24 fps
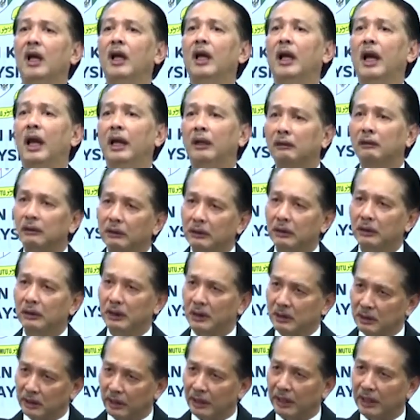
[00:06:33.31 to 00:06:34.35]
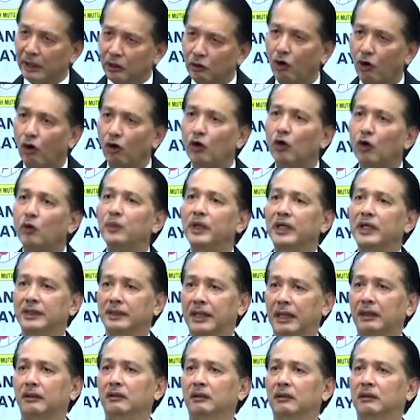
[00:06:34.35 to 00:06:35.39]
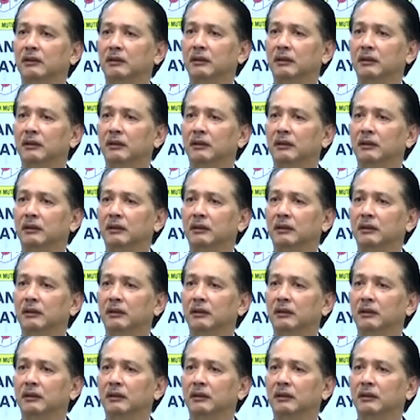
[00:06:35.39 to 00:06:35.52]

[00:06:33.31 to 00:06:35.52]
And third is the economic sector.